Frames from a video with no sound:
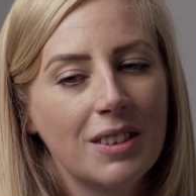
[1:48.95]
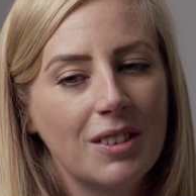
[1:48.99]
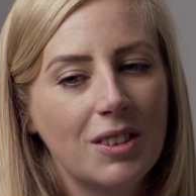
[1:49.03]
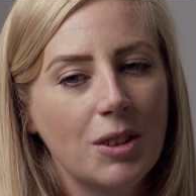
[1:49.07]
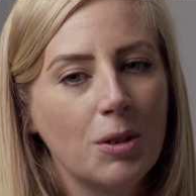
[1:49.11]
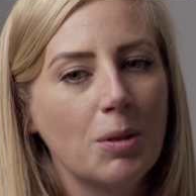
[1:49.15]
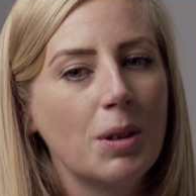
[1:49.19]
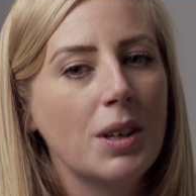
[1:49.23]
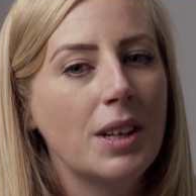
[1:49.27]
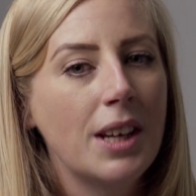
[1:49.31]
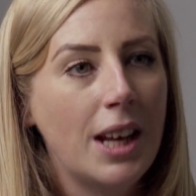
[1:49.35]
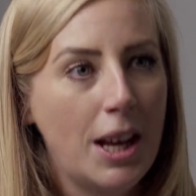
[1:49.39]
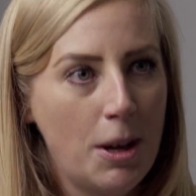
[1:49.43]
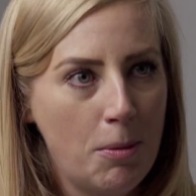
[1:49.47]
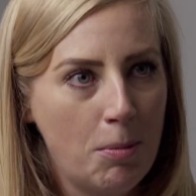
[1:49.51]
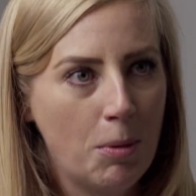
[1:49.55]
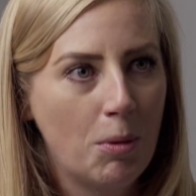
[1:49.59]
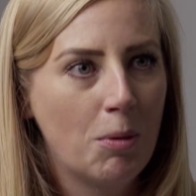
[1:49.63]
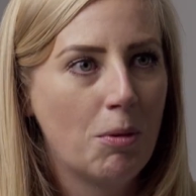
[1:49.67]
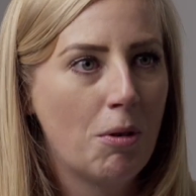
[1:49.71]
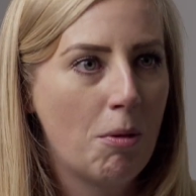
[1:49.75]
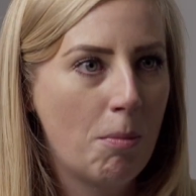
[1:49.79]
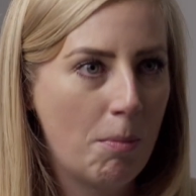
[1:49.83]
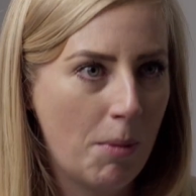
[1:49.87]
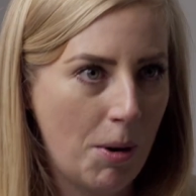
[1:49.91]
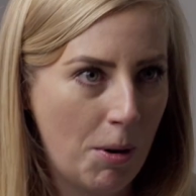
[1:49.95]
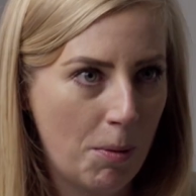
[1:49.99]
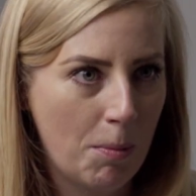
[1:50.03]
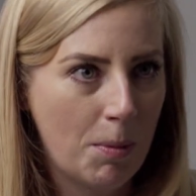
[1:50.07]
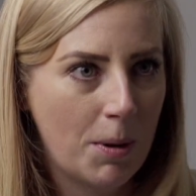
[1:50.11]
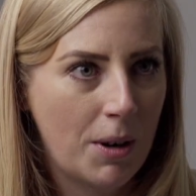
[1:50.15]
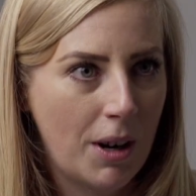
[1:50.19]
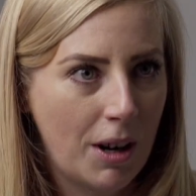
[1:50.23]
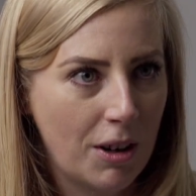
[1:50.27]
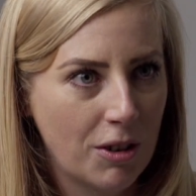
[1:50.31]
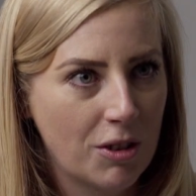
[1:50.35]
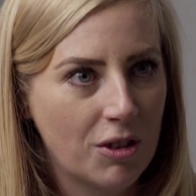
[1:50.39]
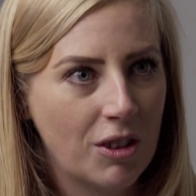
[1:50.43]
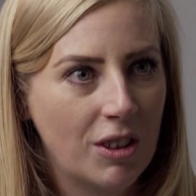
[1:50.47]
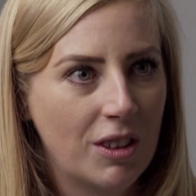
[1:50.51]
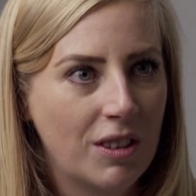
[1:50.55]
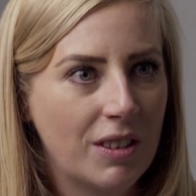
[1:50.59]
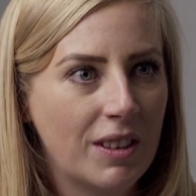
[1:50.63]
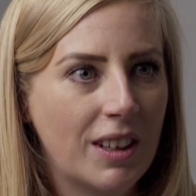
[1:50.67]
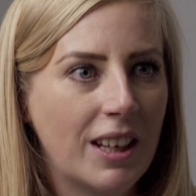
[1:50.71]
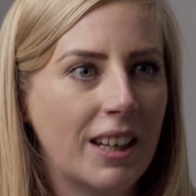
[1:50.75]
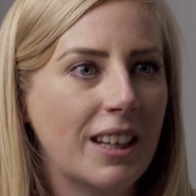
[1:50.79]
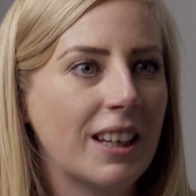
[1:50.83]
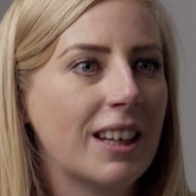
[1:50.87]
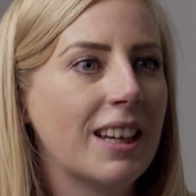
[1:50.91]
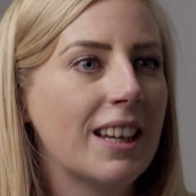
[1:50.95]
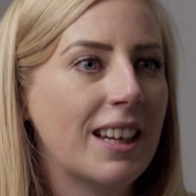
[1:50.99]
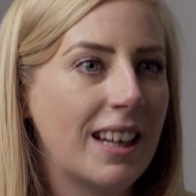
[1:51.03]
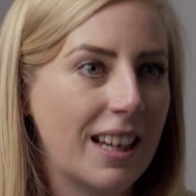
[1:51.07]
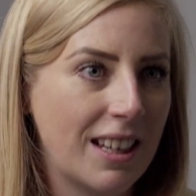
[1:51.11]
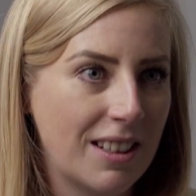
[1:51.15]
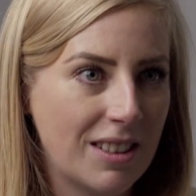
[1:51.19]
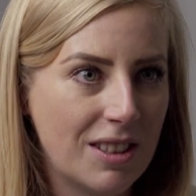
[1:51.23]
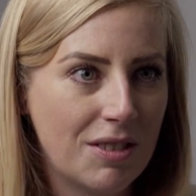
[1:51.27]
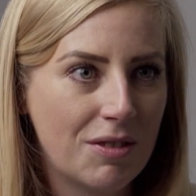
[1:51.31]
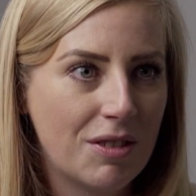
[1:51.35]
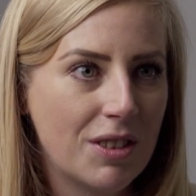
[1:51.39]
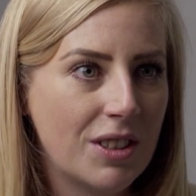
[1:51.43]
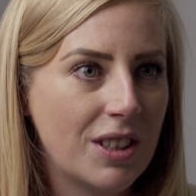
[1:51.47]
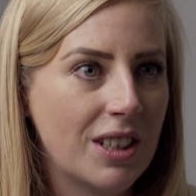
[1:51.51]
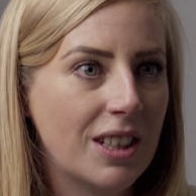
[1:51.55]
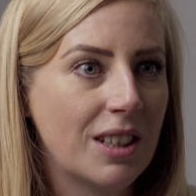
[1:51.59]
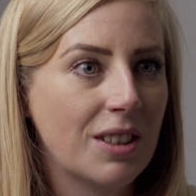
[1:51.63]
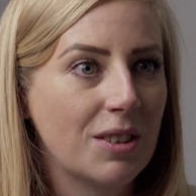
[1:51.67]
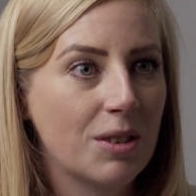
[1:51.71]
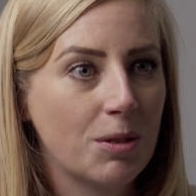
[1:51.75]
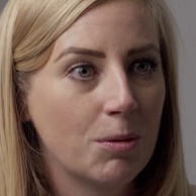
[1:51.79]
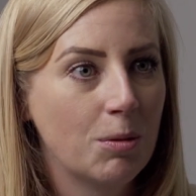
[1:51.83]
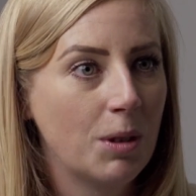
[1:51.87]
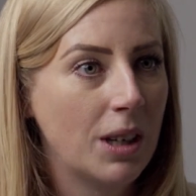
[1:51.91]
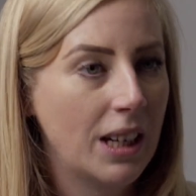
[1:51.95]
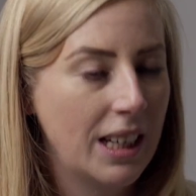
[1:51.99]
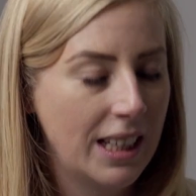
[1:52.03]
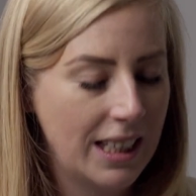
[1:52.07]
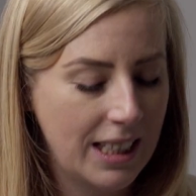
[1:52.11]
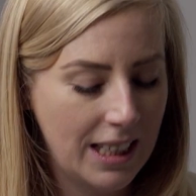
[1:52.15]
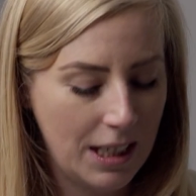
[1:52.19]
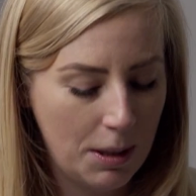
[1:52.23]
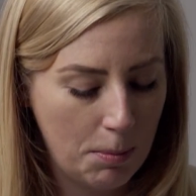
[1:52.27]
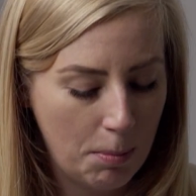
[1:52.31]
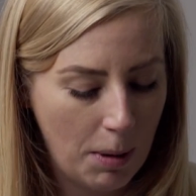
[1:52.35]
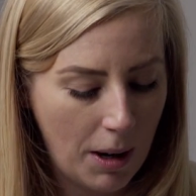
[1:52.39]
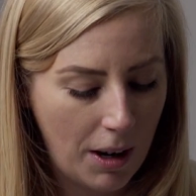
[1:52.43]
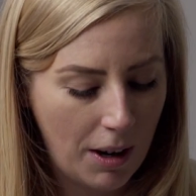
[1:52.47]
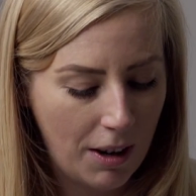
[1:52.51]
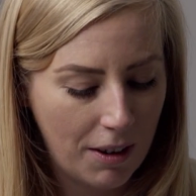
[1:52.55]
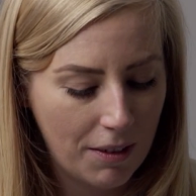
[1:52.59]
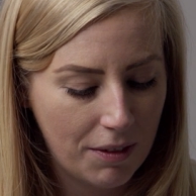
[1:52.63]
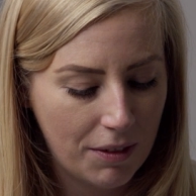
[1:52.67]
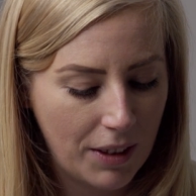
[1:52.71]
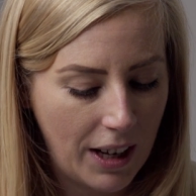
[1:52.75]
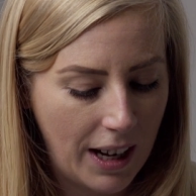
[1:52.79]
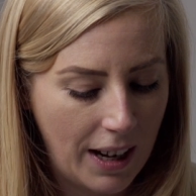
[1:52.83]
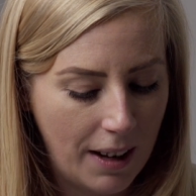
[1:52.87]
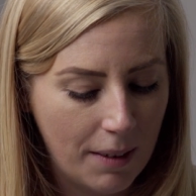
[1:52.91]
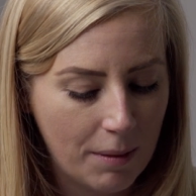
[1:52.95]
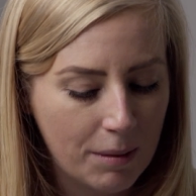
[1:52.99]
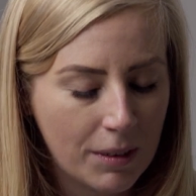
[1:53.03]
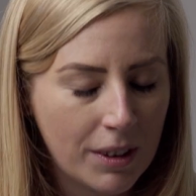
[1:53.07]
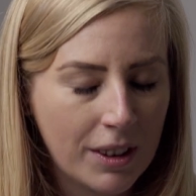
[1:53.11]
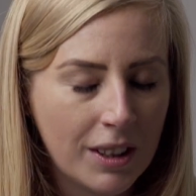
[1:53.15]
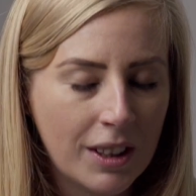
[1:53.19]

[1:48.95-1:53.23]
To enable remote production, then connectivity is a really key part of that.